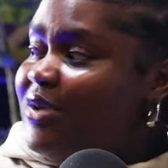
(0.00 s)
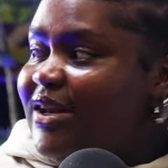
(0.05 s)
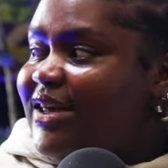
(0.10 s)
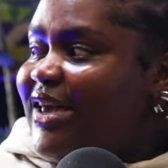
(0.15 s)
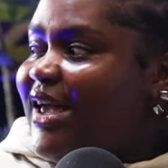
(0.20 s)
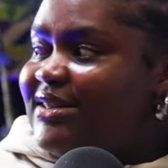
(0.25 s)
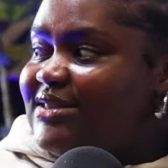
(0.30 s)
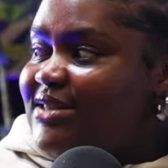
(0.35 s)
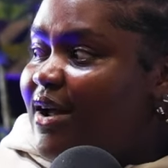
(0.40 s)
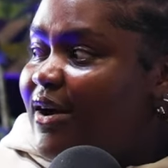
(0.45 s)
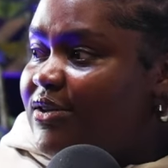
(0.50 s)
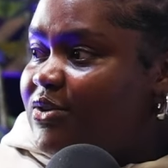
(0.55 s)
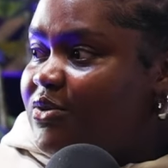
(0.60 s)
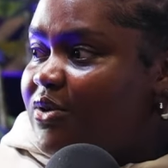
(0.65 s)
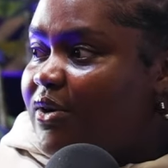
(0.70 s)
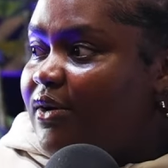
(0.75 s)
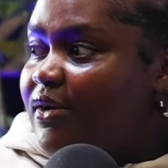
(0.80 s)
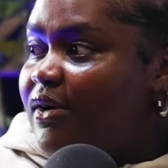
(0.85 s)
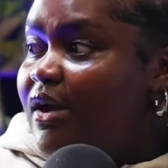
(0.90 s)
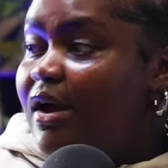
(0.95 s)
usually get
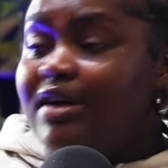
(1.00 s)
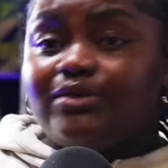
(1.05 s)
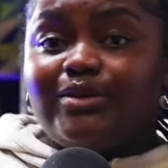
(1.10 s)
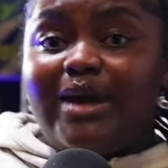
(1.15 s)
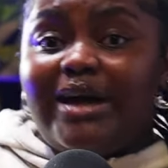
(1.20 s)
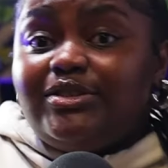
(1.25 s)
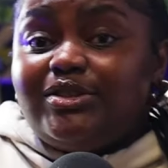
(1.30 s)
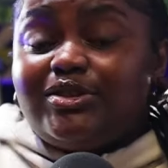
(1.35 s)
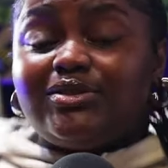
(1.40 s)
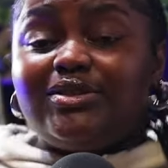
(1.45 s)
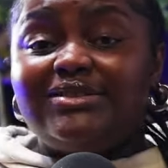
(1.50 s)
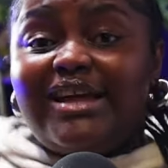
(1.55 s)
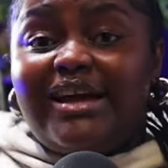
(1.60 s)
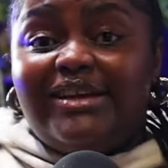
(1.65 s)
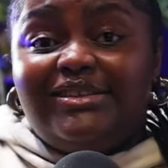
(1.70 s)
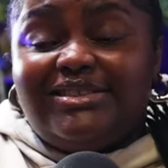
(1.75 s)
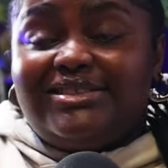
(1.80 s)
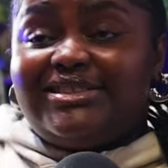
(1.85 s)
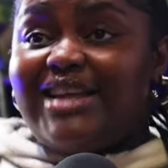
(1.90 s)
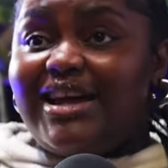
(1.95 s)
starstruck. So I just stood
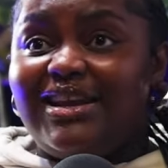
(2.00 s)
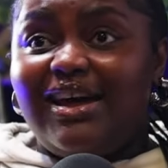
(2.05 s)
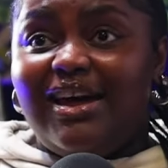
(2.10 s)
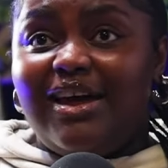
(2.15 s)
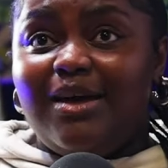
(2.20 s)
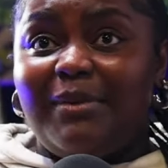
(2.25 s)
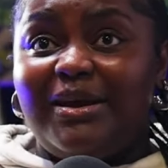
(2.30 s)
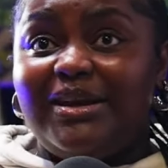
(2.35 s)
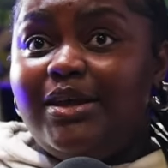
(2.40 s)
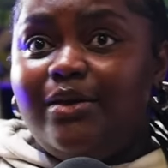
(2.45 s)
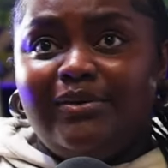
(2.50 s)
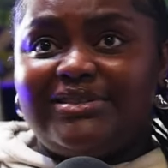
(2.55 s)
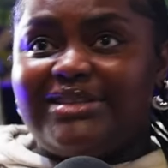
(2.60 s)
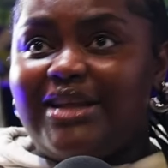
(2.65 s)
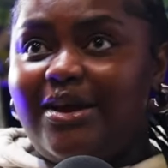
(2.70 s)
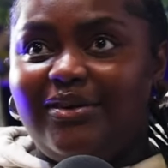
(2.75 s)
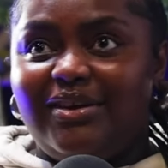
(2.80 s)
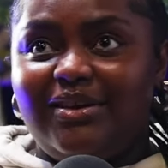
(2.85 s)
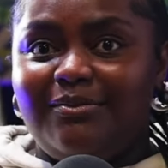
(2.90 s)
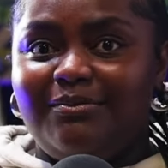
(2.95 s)
there and just stared at him and he was
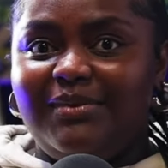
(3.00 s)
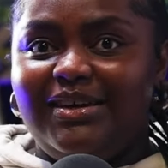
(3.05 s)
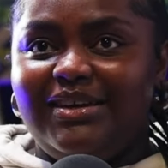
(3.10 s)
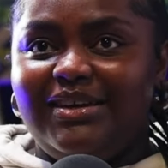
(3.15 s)
staring at